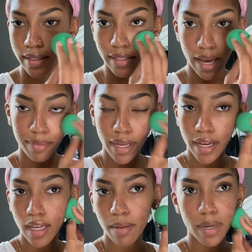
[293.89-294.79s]
dab
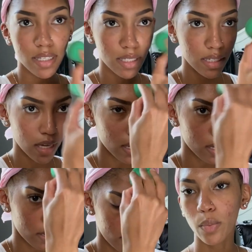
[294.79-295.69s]
that into my
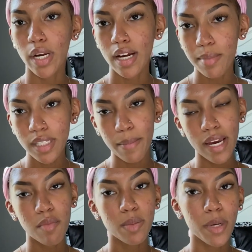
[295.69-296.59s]
skin. When it comes to
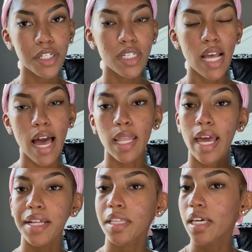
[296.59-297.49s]
makeup sponges, I
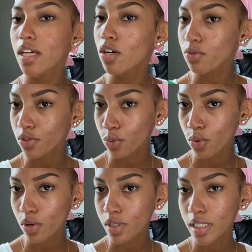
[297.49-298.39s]
like the Eco
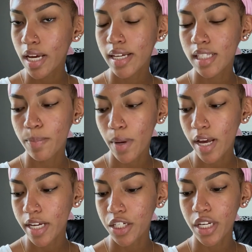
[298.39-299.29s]
Tools
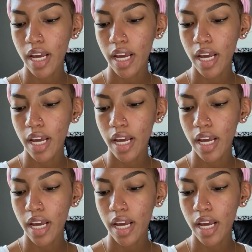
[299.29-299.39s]
sponge,